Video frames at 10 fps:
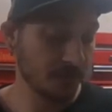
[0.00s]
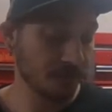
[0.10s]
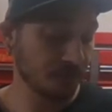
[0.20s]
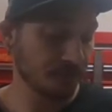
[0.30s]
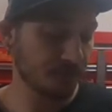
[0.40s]

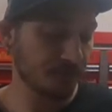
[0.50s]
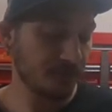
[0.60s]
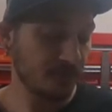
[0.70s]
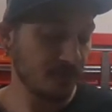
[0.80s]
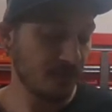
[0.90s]

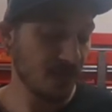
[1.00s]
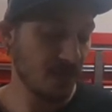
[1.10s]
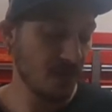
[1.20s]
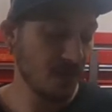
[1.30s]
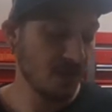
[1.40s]

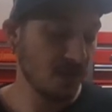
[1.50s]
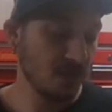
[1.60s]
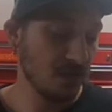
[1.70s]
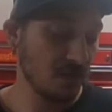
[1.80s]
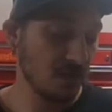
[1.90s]

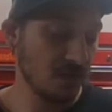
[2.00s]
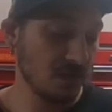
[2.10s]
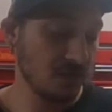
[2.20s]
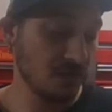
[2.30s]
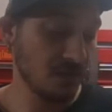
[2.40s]

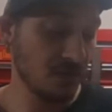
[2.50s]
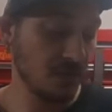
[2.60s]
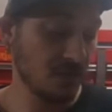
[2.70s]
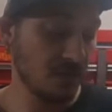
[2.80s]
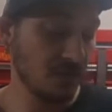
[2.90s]

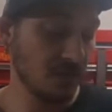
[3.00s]
Nothing is said.